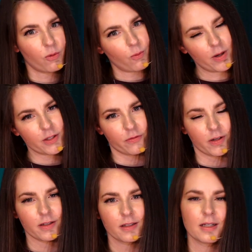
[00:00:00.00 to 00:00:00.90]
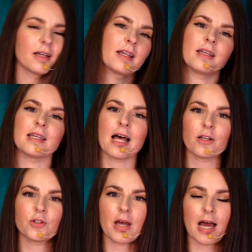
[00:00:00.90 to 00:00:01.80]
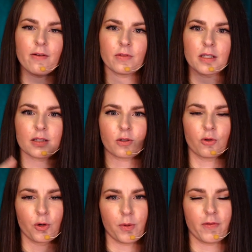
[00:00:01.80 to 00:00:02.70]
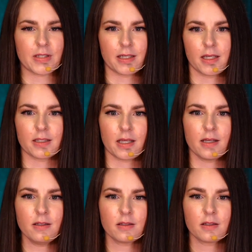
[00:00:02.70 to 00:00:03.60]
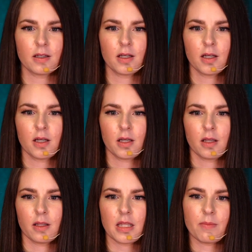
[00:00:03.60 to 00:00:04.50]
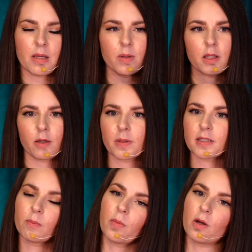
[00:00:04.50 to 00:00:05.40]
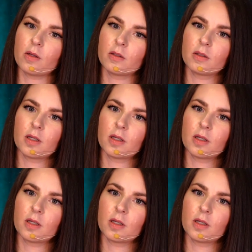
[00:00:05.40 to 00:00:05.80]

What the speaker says: wonderful. Now that you have this group of sentences, they may be a little bit simple.